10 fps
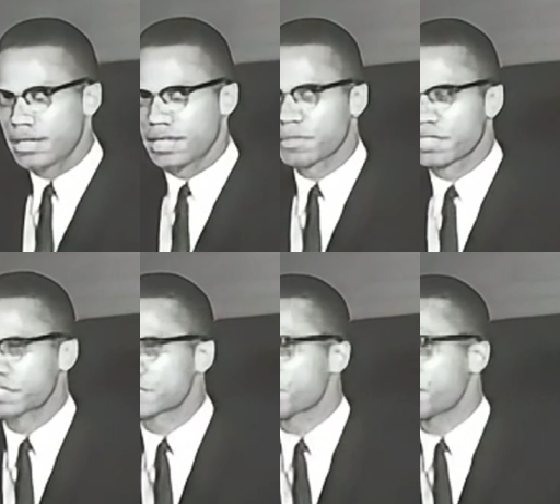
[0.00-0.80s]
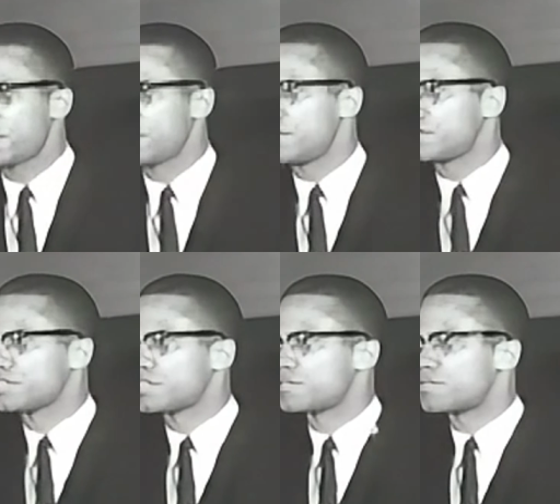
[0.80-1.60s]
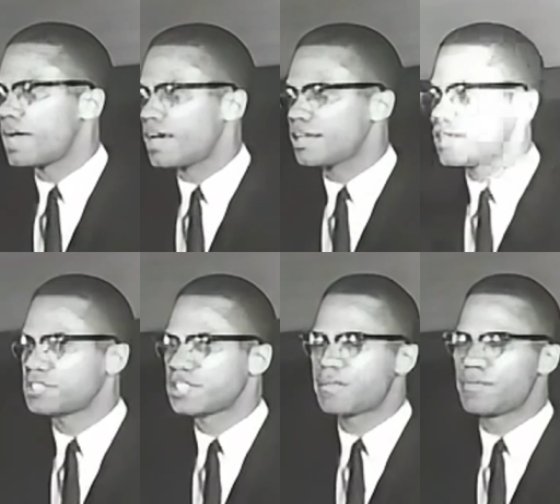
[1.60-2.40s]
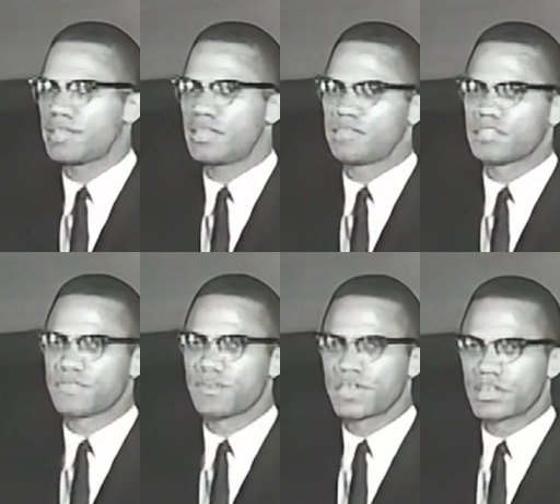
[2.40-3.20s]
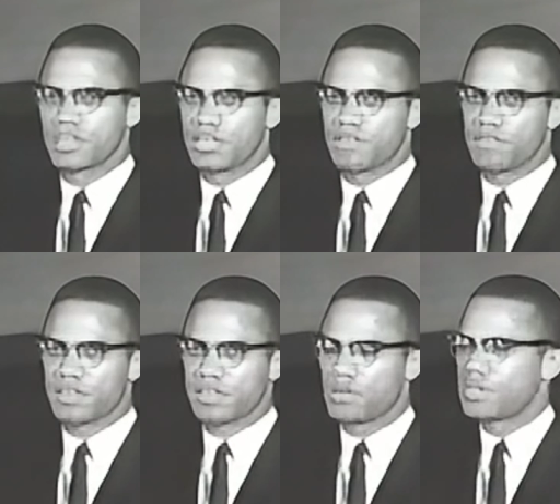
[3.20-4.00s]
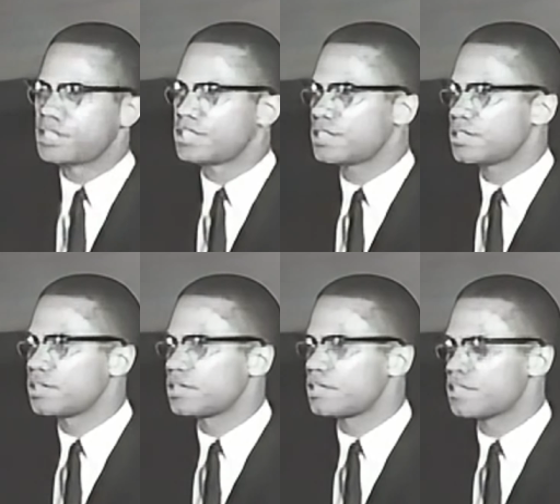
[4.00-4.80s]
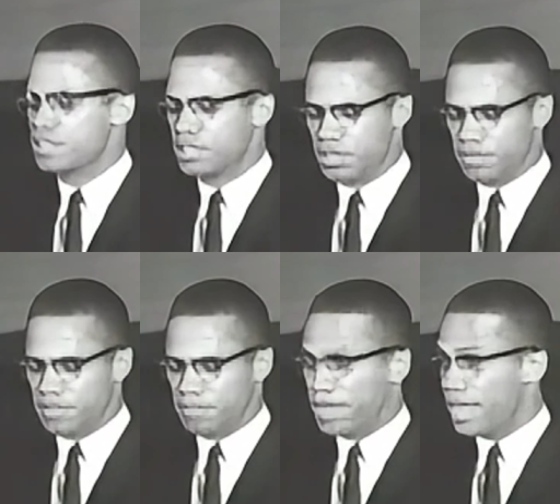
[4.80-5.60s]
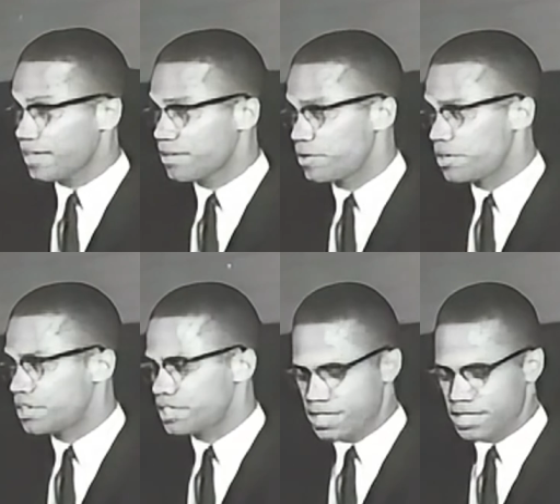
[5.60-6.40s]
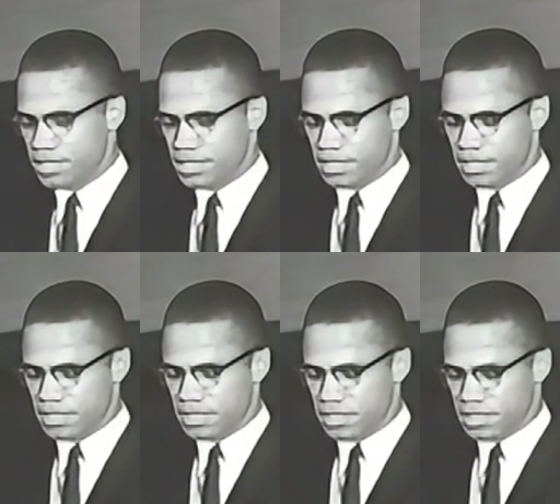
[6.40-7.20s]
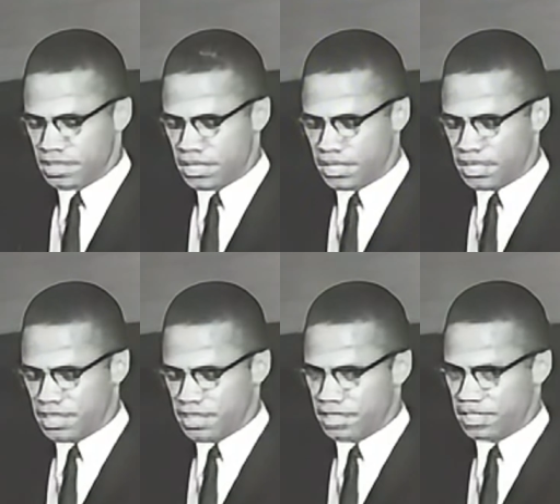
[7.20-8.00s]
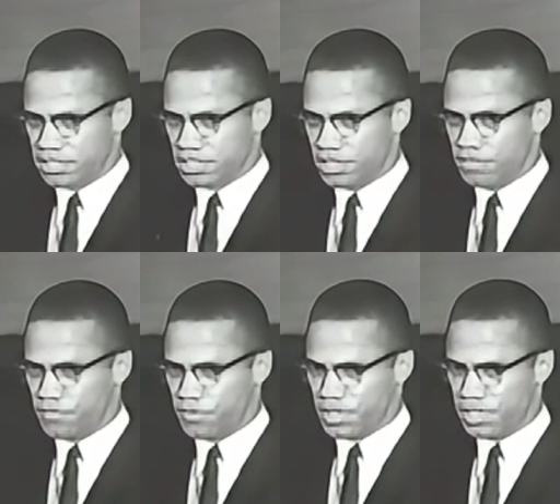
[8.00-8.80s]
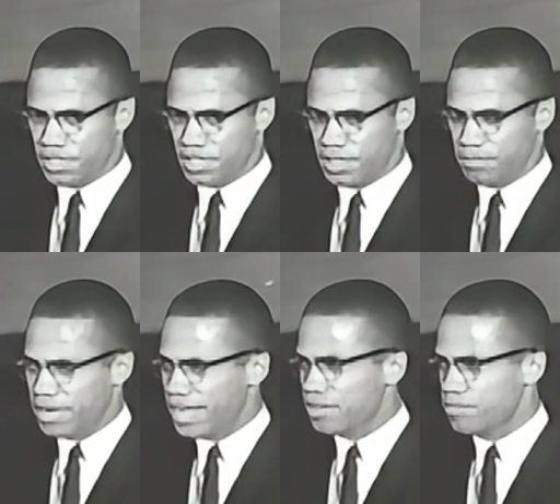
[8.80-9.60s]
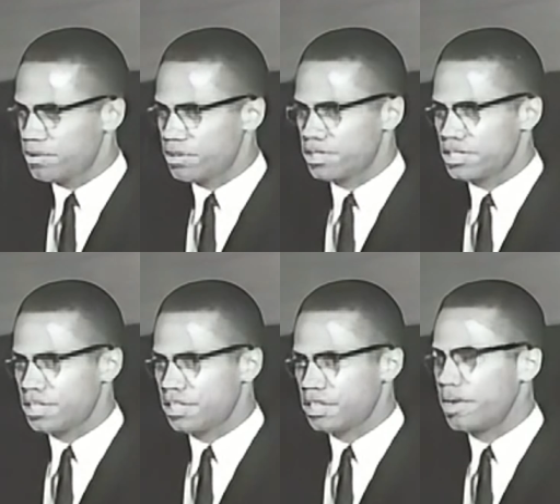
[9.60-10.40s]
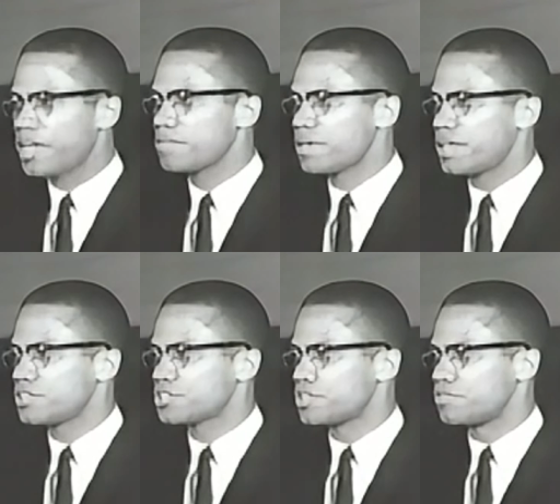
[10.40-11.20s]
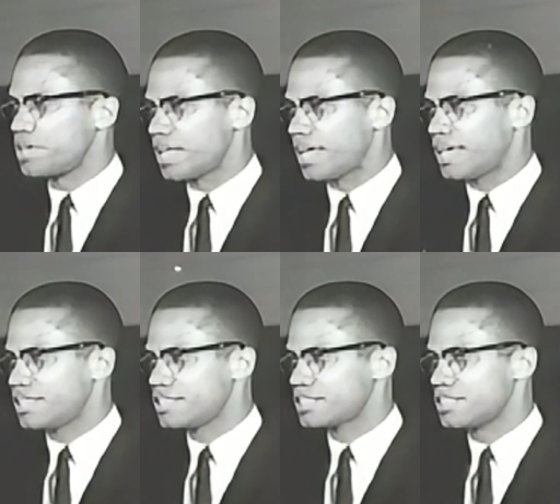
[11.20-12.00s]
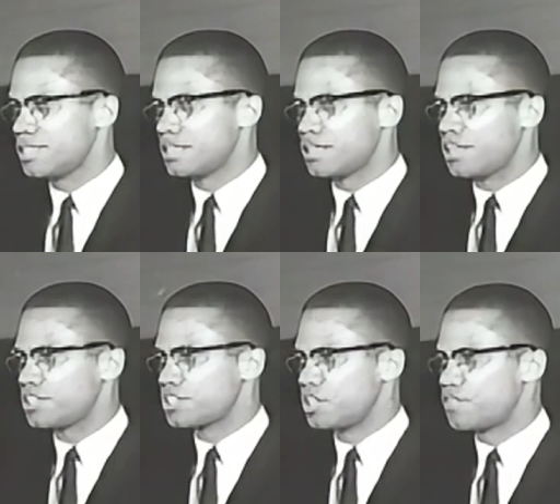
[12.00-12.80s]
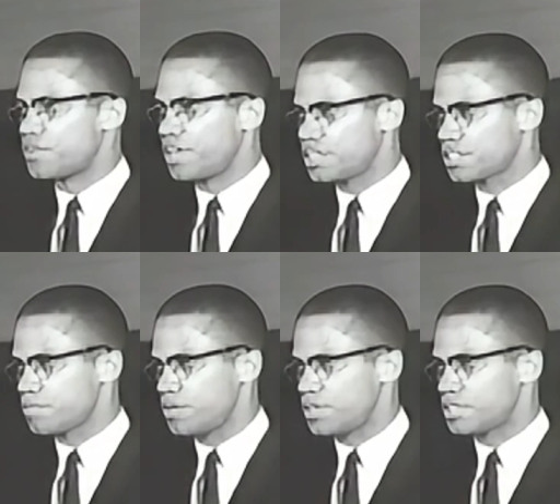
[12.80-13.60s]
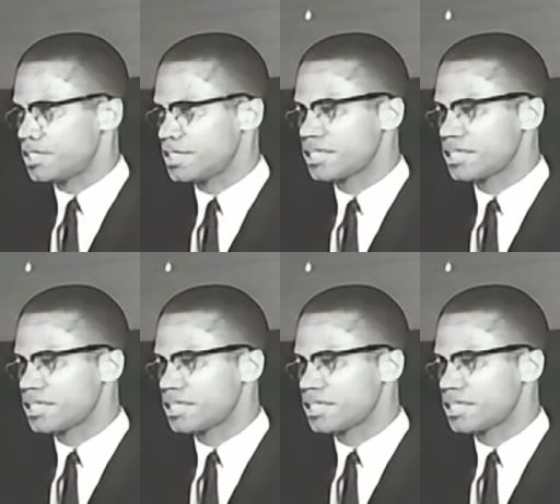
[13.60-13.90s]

and participate in this rally, which I believe is for the good of the community, the good of the black community. And anything that's good for the black community, the white man should realize it is good for his community.